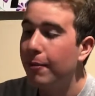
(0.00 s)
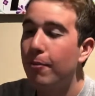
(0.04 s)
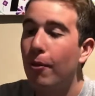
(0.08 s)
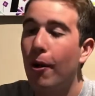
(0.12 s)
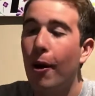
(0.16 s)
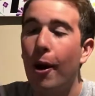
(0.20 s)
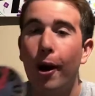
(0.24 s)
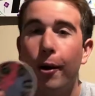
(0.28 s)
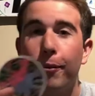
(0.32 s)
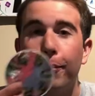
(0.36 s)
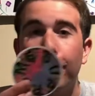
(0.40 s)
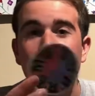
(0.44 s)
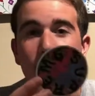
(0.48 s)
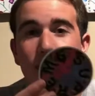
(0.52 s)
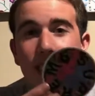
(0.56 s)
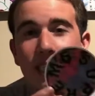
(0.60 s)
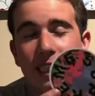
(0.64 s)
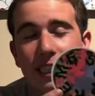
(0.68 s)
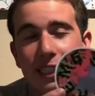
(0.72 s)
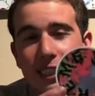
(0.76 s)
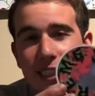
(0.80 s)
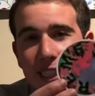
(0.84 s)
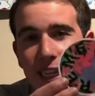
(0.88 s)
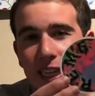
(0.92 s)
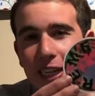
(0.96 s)
Marble Tee
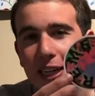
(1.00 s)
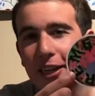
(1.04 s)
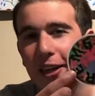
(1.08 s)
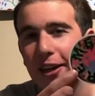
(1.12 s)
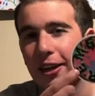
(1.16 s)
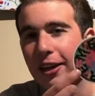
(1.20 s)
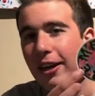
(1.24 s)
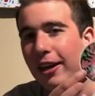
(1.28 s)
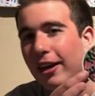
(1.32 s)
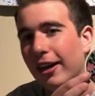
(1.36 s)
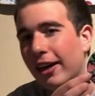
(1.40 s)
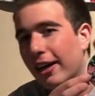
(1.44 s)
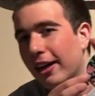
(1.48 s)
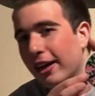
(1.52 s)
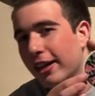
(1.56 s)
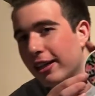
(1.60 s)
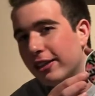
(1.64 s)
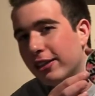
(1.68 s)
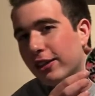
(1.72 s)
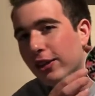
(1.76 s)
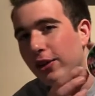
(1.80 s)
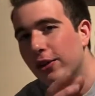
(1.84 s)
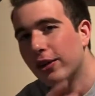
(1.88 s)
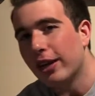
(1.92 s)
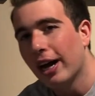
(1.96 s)
sticker.
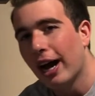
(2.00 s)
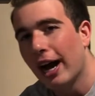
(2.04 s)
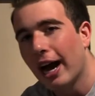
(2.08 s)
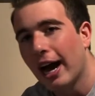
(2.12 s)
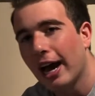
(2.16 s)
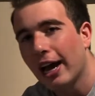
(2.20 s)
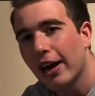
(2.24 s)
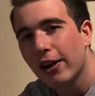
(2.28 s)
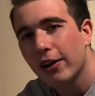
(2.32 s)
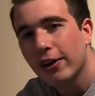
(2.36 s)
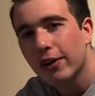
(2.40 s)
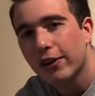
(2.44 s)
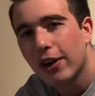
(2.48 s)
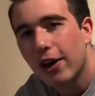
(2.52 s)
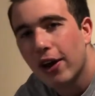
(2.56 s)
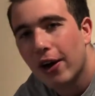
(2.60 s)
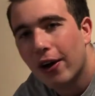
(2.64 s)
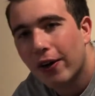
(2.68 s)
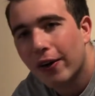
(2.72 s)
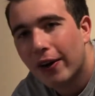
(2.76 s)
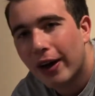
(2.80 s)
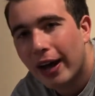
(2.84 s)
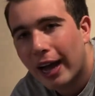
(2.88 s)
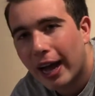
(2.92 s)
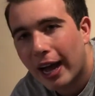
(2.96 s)
Dude, I don't
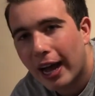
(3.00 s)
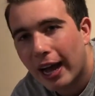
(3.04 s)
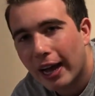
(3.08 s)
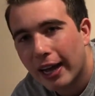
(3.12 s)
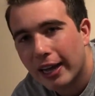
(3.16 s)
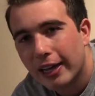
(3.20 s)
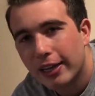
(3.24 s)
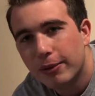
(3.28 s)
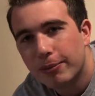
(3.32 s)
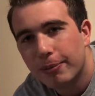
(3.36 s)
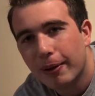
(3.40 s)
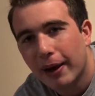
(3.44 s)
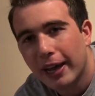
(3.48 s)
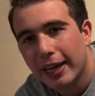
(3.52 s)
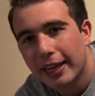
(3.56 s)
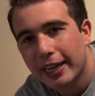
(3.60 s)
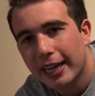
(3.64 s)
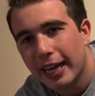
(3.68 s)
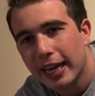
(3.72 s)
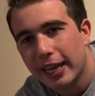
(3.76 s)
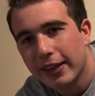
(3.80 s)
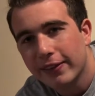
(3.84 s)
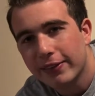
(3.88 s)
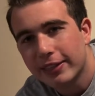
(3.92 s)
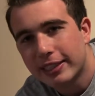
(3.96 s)
know. You probably
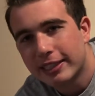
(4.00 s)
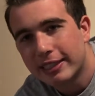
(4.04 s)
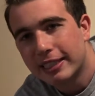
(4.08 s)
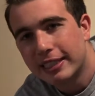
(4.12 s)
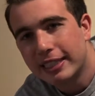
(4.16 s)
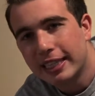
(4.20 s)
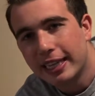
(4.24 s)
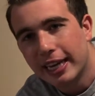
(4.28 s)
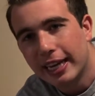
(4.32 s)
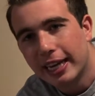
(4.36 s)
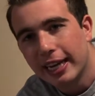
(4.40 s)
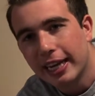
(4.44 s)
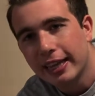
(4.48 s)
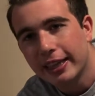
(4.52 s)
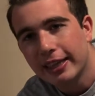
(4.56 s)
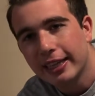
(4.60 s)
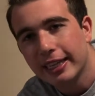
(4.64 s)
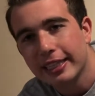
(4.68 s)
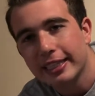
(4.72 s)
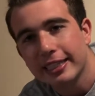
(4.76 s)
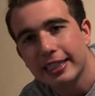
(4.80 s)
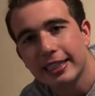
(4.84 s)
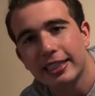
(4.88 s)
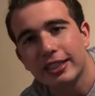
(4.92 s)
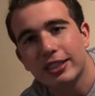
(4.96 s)
can't even see it.
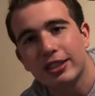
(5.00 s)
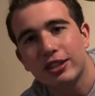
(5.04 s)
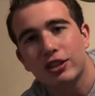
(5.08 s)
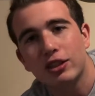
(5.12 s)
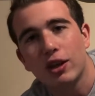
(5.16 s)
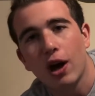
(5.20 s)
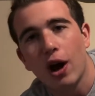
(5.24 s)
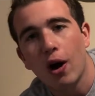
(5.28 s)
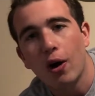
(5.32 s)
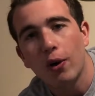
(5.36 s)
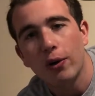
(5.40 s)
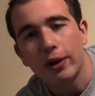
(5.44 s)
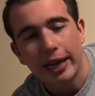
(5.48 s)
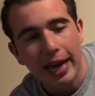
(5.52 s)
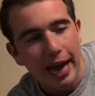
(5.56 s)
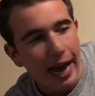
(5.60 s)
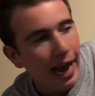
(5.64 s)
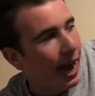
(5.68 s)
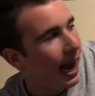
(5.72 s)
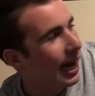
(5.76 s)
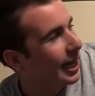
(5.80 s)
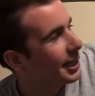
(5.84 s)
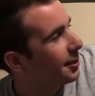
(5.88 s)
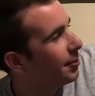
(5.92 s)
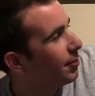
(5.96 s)
This is so
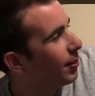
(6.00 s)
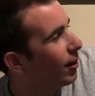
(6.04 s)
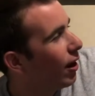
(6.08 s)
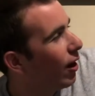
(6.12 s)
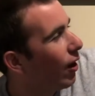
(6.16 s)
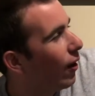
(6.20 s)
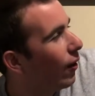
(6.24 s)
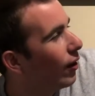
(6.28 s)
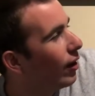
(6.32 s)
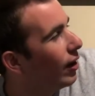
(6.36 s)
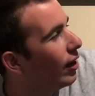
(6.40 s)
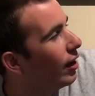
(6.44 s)
gas, bro.